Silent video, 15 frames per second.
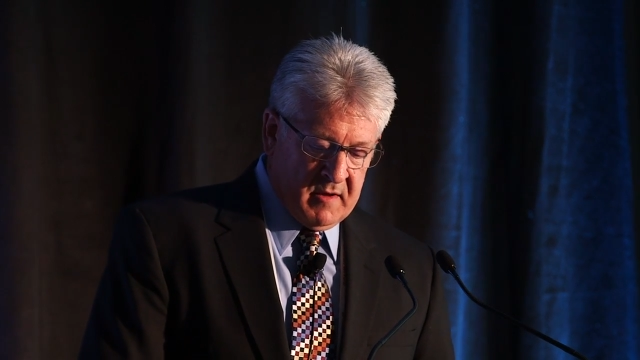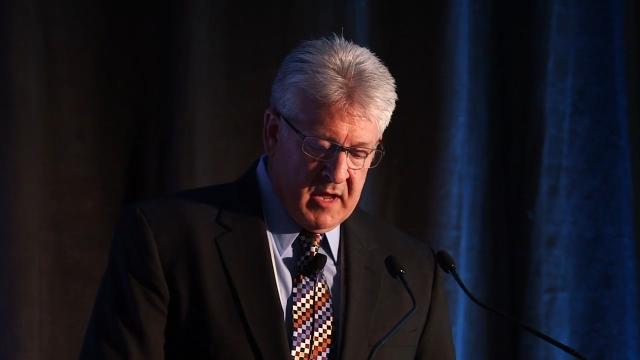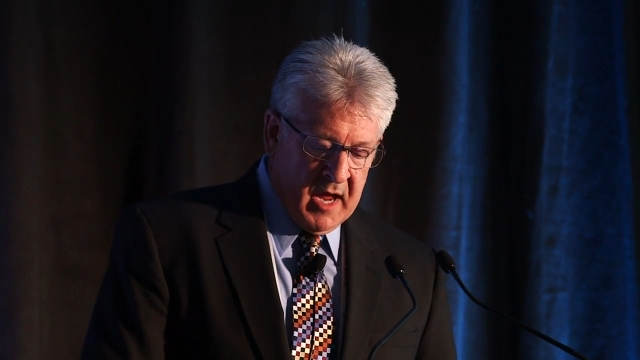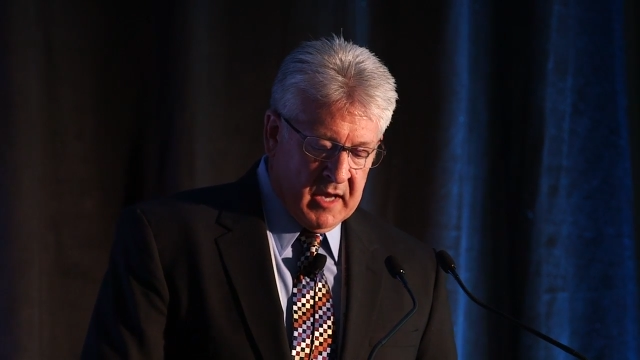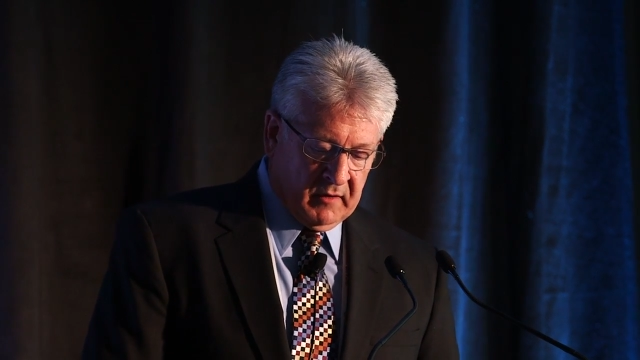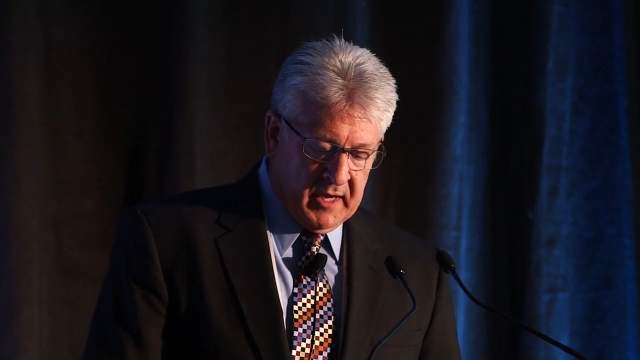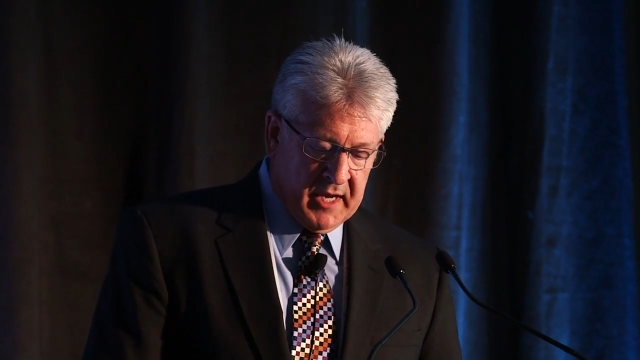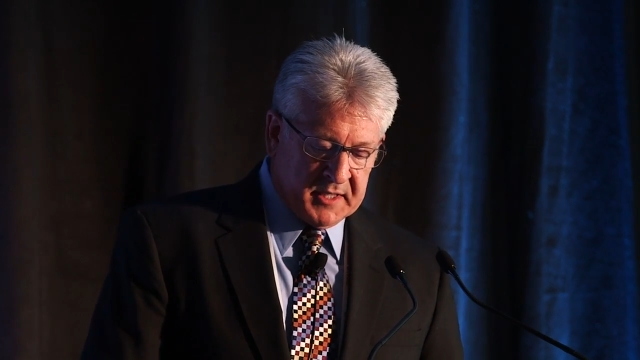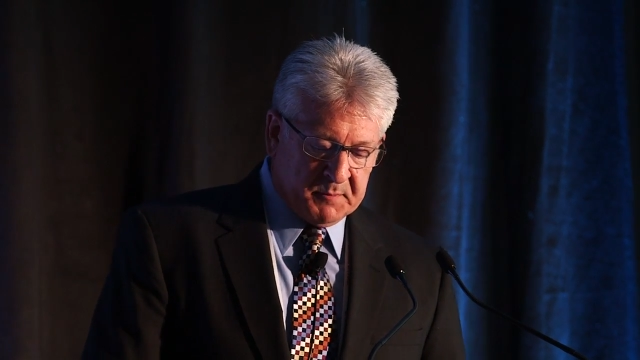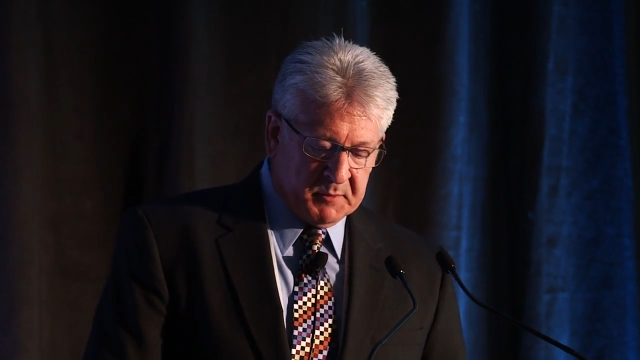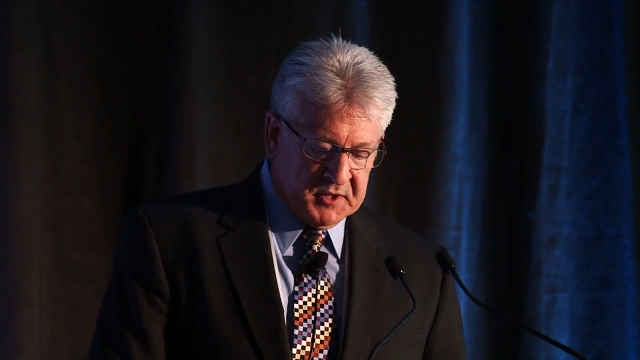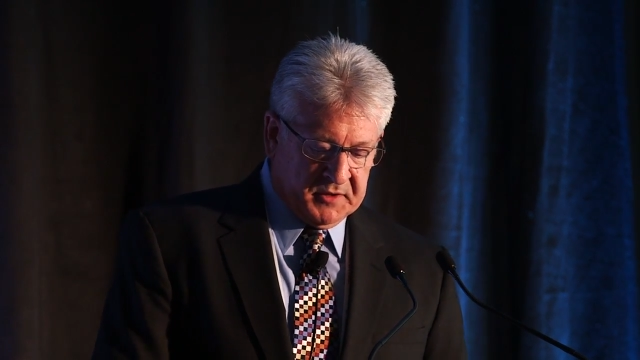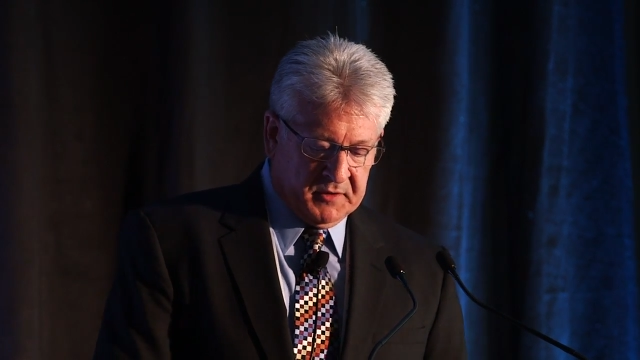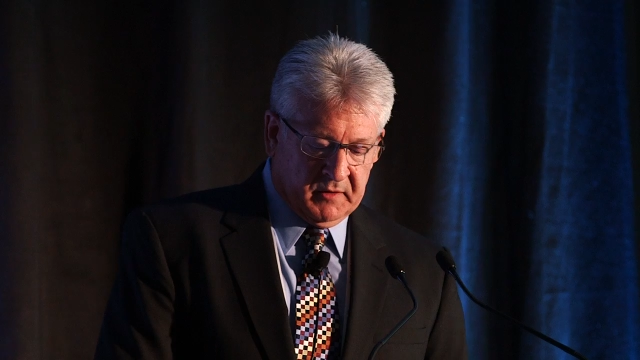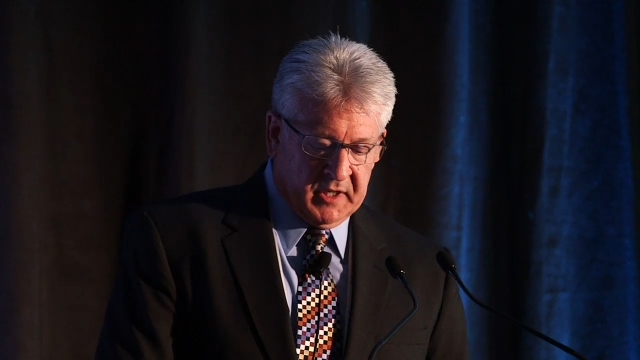And last
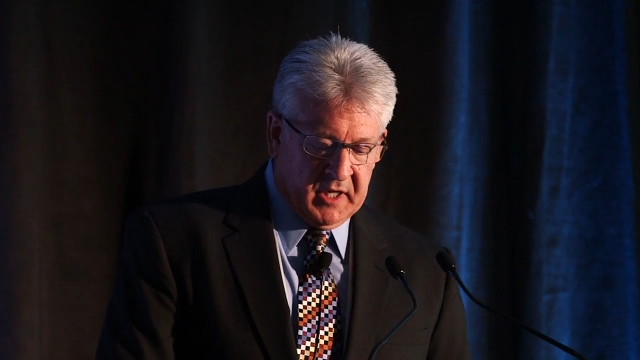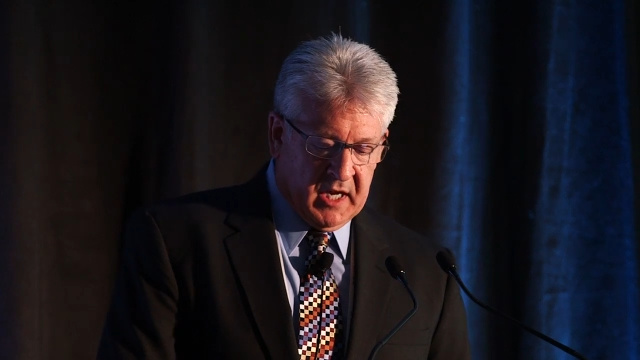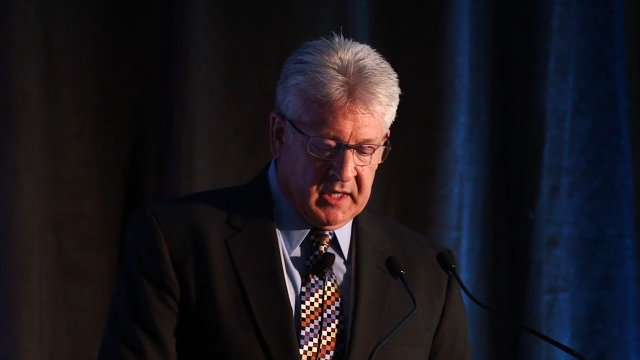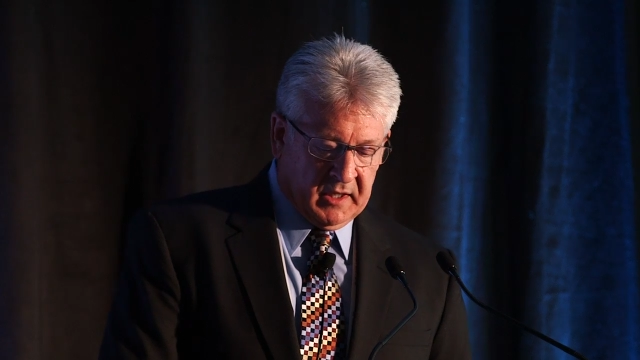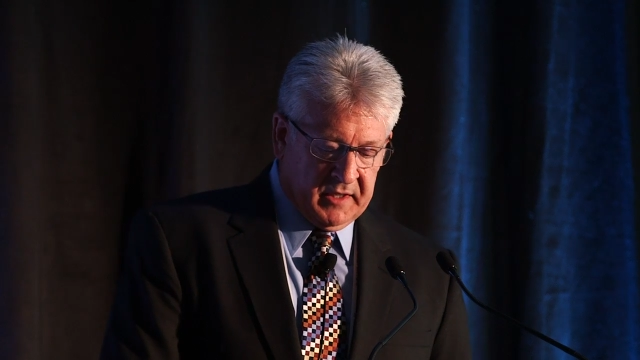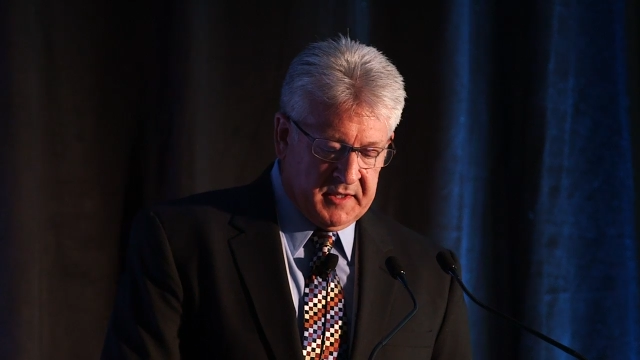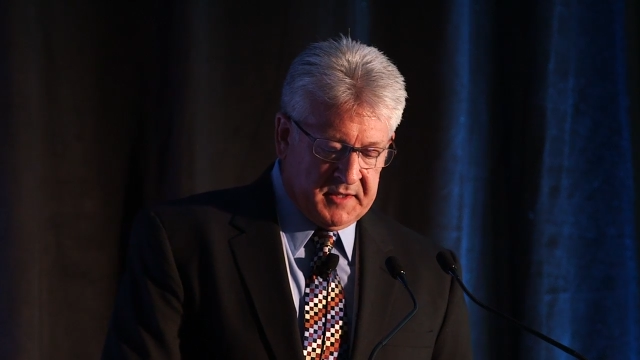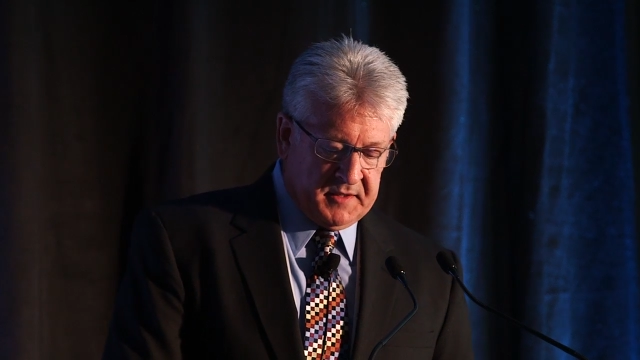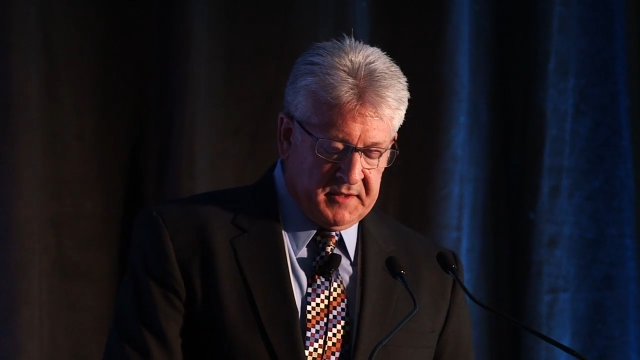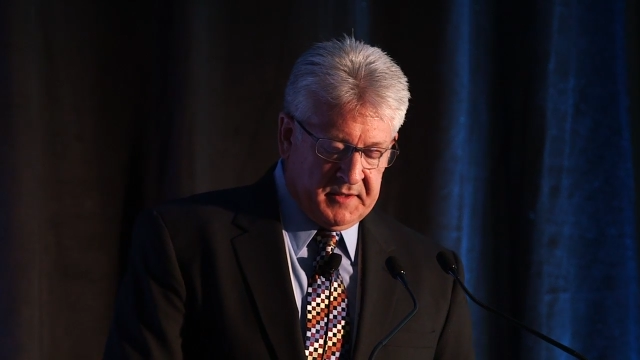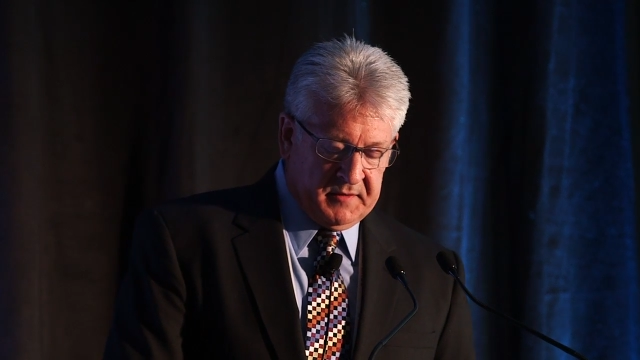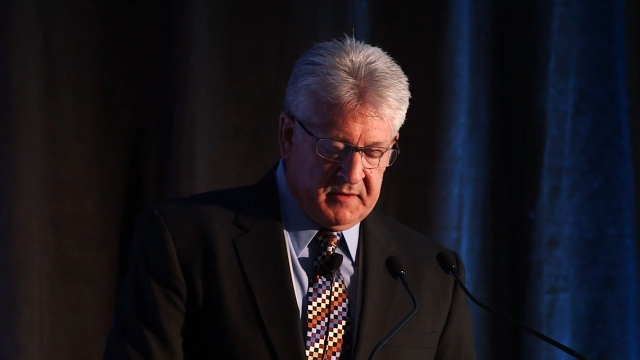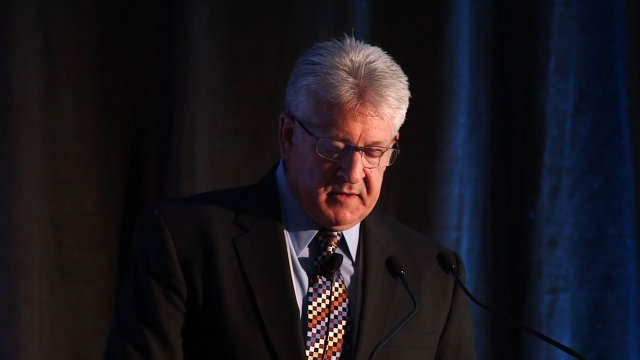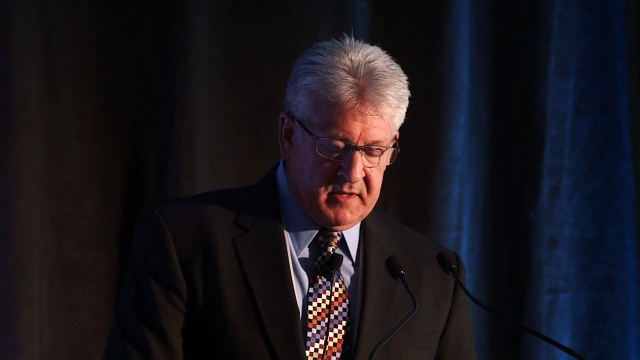but certainly not least,